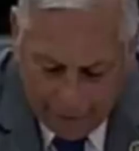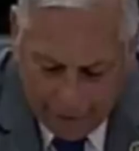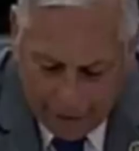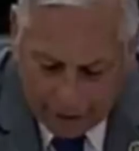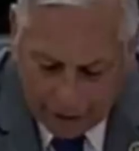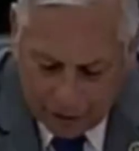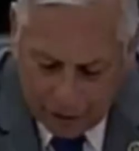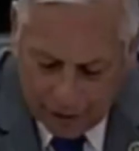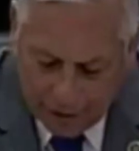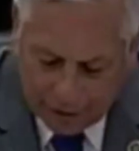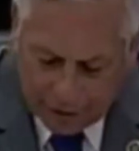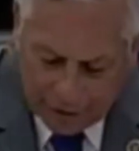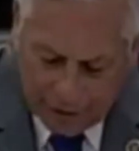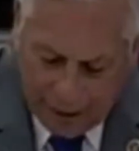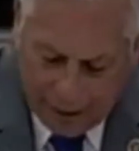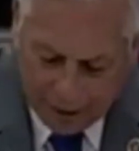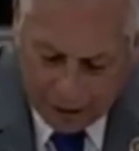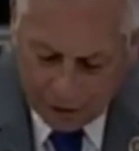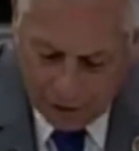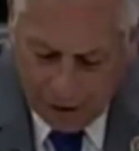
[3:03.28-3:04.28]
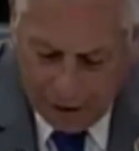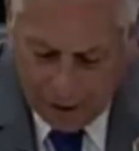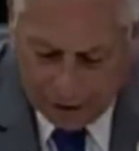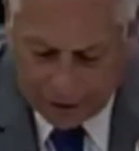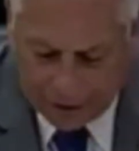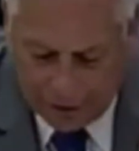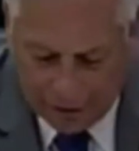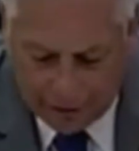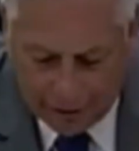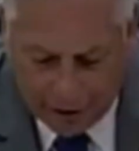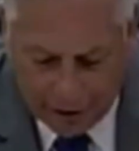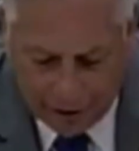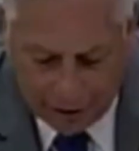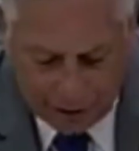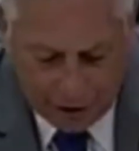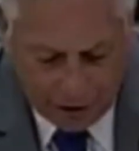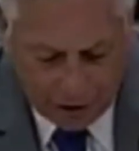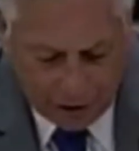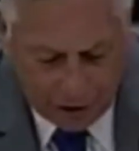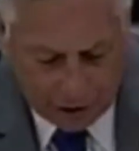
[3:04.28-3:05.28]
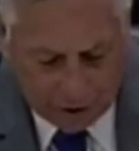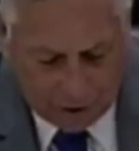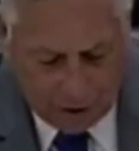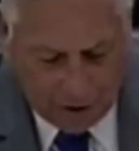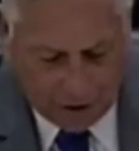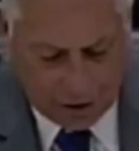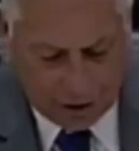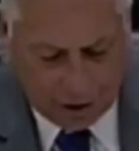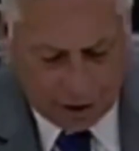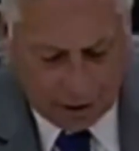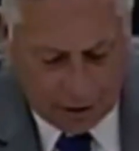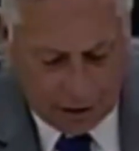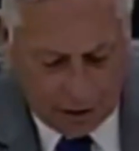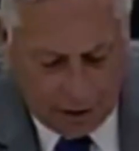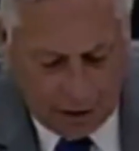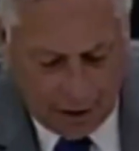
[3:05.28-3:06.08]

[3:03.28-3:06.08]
the increase in natural gas electricity generation